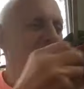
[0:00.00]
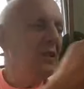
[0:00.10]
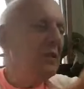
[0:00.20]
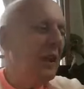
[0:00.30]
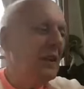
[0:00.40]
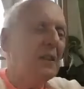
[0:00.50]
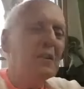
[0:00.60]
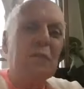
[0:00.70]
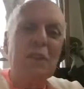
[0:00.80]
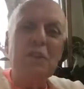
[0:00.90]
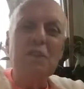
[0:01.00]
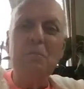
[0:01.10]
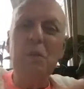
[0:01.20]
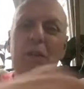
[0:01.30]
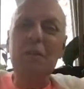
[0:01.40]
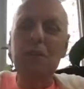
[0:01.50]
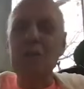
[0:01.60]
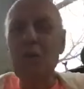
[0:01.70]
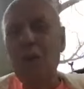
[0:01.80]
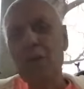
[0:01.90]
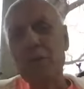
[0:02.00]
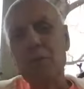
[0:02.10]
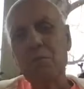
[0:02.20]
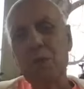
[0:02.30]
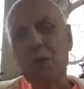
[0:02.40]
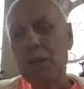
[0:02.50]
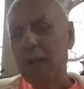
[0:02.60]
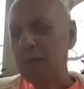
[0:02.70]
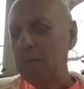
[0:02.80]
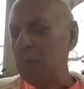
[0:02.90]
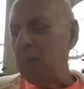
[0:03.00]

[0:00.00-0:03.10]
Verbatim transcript: I, I just I just finished a book co-authored with uh,